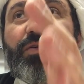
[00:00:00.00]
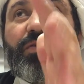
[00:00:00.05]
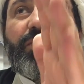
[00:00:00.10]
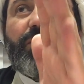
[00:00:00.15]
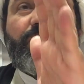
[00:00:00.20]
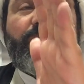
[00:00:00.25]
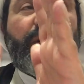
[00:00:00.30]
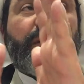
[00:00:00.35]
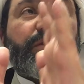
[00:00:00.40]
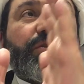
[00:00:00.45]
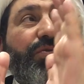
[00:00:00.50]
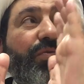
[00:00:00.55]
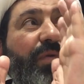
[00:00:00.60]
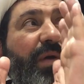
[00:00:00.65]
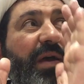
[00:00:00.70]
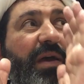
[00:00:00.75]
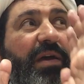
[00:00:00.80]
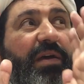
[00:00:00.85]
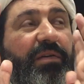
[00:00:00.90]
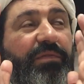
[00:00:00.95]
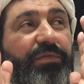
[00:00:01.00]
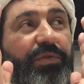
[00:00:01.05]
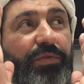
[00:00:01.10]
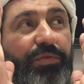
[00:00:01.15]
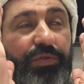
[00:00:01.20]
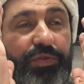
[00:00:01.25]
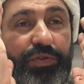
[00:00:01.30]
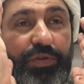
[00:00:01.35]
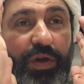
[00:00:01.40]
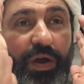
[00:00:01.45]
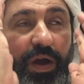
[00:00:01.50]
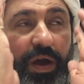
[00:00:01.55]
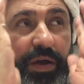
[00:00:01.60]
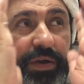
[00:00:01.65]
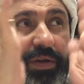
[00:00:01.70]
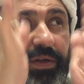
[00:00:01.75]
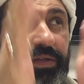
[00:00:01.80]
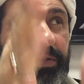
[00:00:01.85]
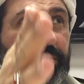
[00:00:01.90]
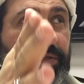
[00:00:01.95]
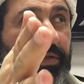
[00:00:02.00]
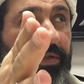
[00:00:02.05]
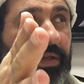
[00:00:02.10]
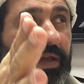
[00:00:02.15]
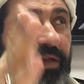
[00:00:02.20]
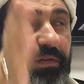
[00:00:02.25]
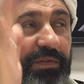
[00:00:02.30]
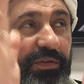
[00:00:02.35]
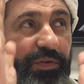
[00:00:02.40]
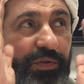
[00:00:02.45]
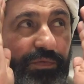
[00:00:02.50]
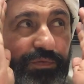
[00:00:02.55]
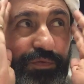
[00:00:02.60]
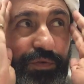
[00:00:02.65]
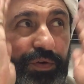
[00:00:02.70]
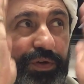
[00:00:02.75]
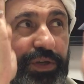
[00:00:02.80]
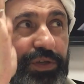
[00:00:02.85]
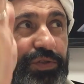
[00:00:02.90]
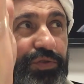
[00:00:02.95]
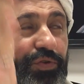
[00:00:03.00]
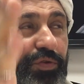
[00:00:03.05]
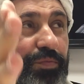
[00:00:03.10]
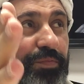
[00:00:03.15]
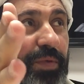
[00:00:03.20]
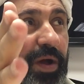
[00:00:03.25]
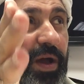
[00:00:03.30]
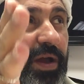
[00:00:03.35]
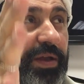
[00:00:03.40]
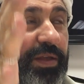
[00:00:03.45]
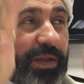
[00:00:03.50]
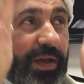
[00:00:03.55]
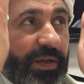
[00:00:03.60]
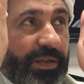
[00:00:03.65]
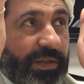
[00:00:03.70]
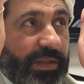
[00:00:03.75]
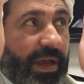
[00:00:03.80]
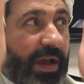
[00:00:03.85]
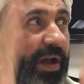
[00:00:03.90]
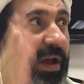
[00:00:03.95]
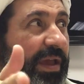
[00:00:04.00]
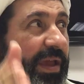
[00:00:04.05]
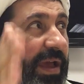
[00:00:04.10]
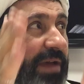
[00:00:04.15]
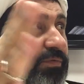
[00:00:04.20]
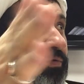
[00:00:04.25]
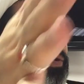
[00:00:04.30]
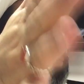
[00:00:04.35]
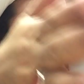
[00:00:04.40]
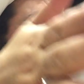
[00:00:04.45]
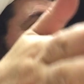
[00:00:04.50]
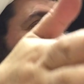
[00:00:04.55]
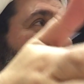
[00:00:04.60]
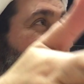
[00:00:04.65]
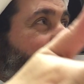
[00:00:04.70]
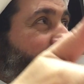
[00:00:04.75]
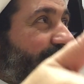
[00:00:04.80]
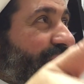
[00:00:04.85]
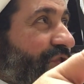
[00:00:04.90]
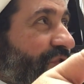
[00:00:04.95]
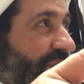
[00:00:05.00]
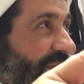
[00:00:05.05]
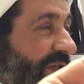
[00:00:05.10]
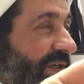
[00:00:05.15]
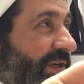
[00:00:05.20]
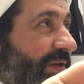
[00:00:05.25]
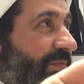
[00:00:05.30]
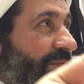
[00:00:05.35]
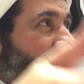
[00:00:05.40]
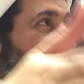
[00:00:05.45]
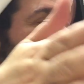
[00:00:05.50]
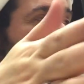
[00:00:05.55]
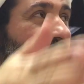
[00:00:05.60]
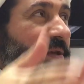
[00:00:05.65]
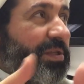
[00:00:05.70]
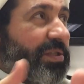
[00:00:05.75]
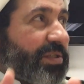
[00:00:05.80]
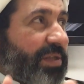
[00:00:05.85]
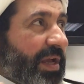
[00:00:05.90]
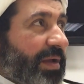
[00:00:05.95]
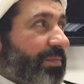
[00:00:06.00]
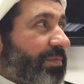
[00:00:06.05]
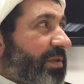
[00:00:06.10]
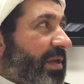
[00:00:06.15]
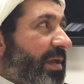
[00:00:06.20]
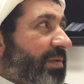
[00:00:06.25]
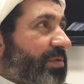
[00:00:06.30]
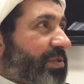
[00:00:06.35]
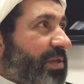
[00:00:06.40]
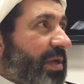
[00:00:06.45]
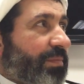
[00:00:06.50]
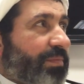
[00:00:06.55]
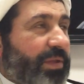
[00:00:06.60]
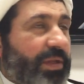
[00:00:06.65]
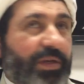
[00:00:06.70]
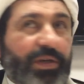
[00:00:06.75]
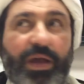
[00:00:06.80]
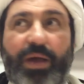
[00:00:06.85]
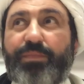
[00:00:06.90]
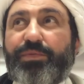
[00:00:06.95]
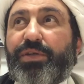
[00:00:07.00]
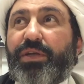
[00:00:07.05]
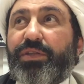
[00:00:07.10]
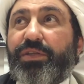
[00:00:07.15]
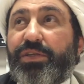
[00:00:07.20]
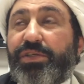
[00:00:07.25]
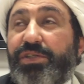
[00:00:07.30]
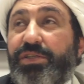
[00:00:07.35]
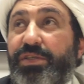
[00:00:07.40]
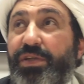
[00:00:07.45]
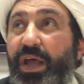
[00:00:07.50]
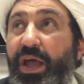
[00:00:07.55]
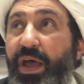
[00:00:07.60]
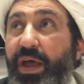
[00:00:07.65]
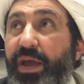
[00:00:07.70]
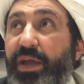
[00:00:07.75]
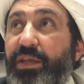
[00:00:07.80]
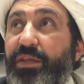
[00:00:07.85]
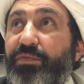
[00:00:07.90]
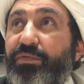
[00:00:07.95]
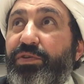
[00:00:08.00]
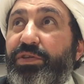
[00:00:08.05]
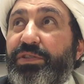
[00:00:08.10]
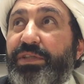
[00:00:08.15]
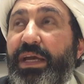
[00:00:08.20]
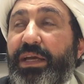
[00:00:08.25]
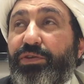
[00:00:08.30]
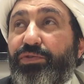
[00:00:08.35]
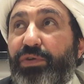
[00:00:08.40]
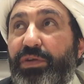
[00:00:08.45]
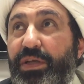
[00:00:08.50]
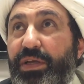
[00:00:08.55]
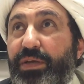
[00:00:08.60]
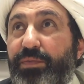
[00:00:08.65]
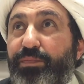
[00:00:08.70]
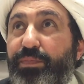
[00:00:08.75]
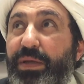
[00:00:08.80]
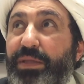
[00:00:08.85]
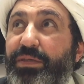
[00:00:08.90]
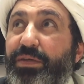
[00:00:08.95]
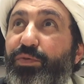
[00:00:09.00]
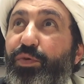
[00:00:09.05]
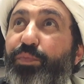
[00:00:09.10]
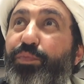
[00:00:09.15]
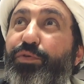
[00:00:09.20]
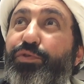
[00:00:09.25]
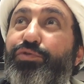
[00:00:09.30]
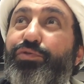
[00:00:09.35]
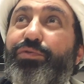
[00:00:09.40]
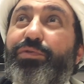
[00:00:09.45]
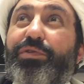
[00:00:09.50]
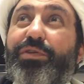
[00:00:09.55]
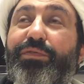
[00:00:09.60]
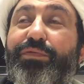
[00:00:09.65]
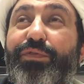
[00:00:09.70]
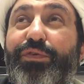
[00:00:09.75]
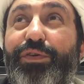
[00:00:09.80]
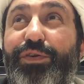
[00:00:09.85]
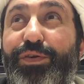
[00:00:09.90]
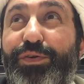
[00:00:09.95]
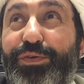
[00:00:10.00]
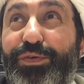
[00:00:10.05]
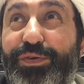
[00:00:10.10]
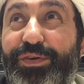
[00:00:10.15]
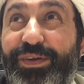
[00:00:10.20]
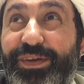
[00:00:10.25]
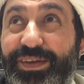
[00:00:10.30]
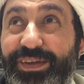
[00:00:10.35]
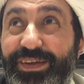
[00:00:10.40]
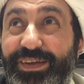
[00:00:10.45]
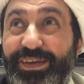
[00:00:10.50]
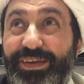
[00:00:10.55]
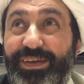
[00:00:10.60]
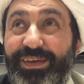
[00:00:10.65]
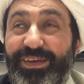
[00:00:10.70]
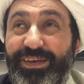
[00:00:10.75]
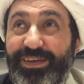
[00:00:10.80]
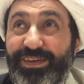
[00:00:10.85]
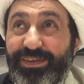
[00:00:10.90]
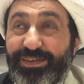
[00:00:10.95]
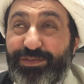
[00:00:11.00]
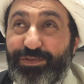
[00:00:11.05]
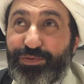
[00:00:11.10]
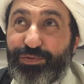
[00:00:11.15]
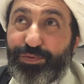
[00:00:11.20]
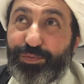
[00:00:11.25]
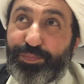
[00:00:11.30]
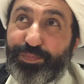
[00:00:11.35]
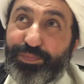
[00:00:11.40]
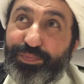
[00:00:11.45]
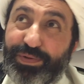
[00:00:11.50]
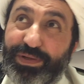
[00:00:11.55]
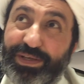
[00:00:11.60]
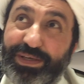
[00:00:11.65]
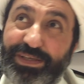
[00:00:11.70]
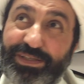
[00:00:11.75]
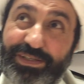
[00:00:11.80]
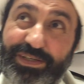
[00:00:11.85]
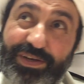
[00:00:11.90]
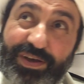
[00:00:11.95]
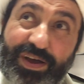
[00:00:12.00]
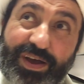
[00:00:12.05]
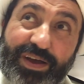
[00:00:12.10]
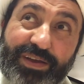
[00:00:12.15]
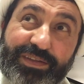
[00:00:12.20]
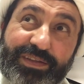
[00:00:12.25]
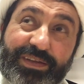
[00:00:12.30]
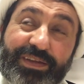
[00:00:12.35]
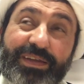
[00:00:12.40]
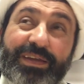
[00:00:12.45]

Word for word: what you have you know targeted and you know focus your mind on that i have to go and reach there and maybe sometimes something comes on the side which is actually a better opportunity for you mm-hmm. to please god